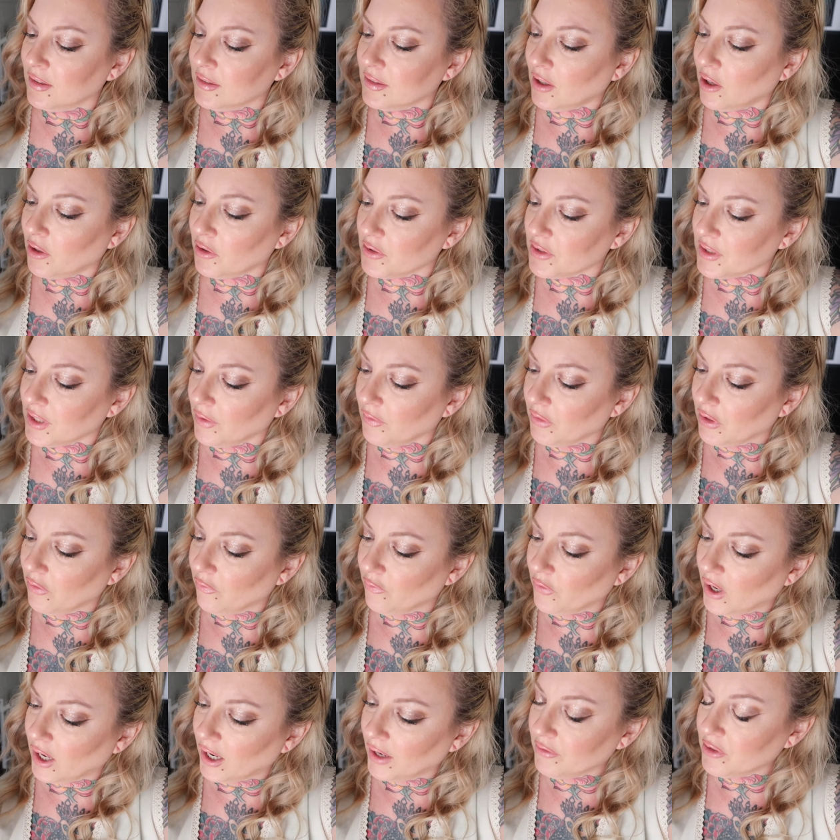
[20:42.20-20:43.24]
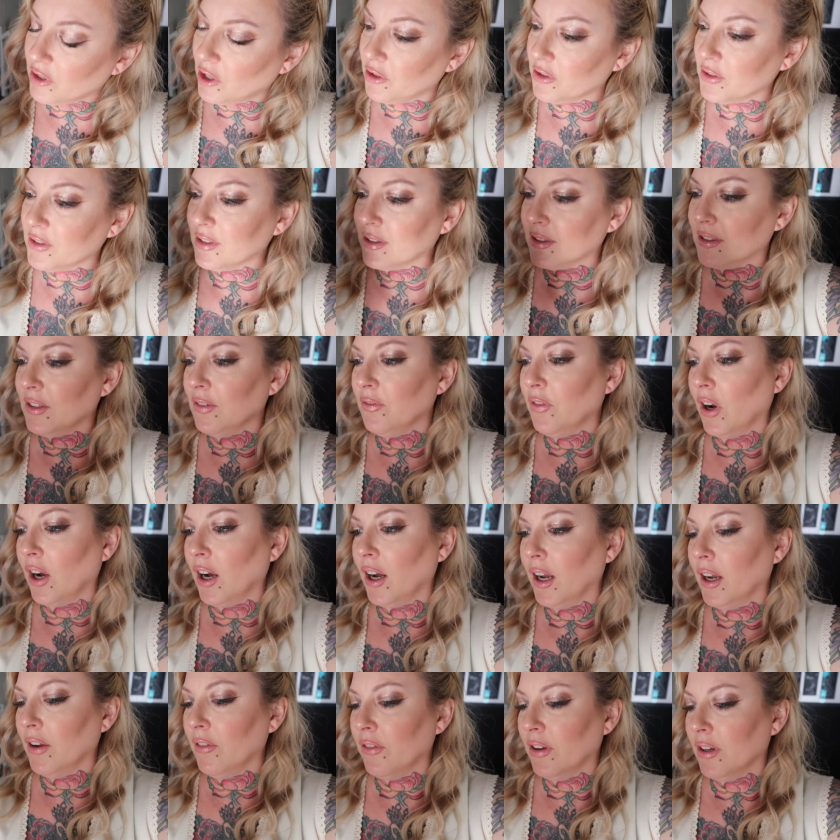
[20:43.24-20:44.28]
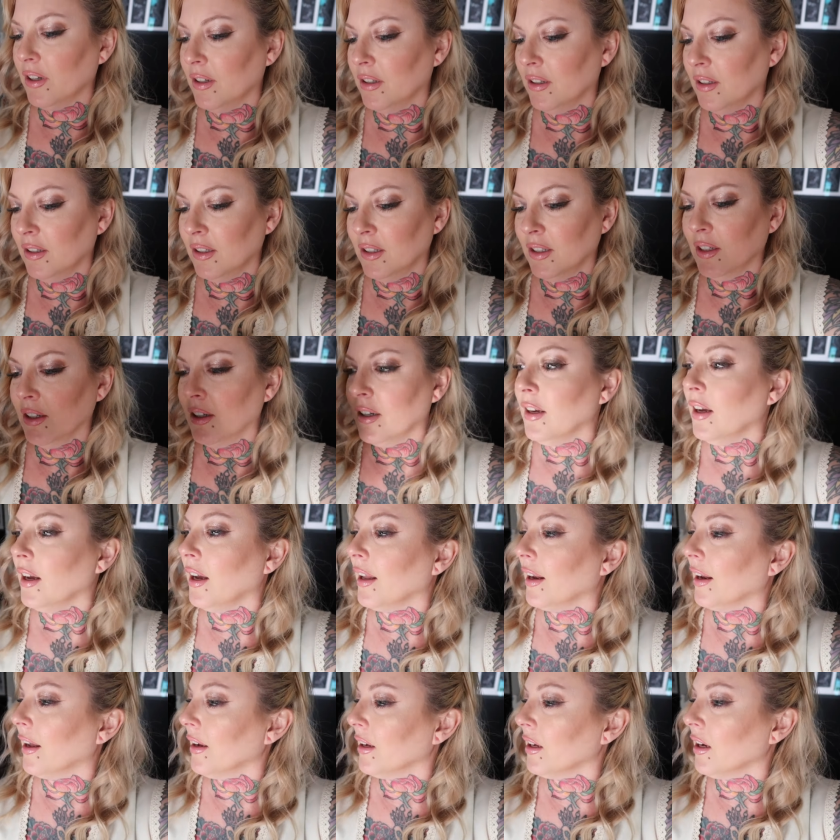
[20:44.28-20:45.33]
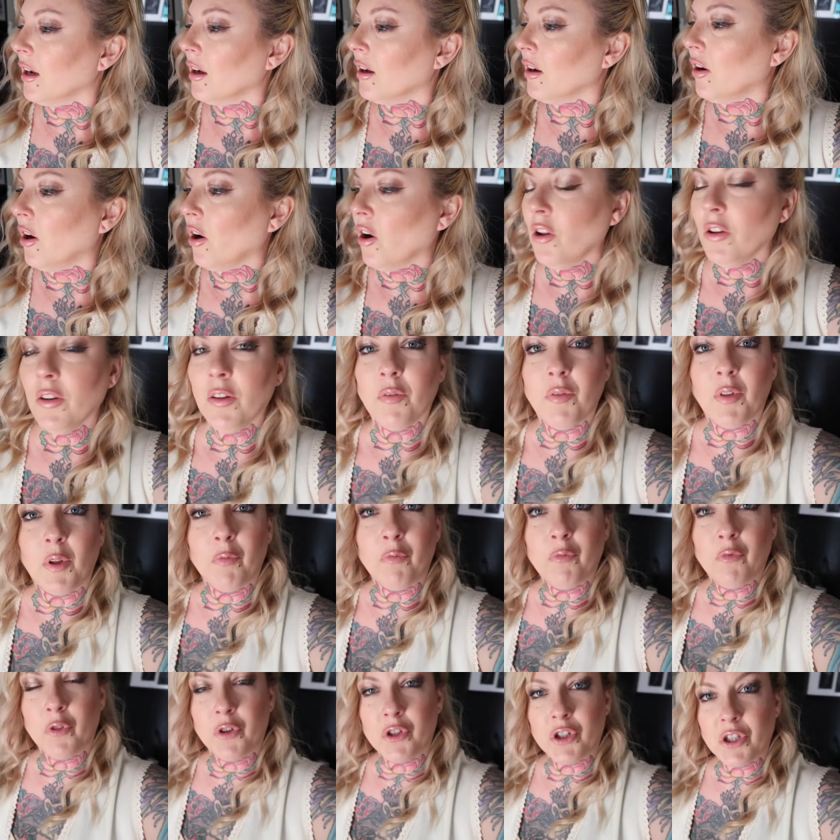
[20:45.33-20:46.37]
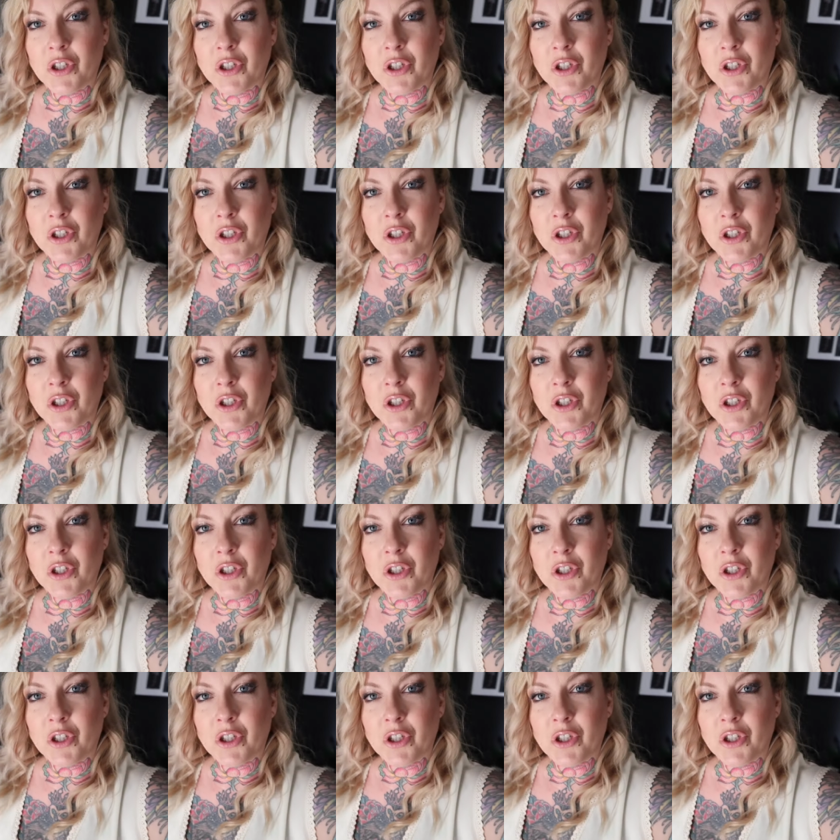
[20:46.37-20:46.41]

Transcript: $1.75, $1.65, and I got all of them for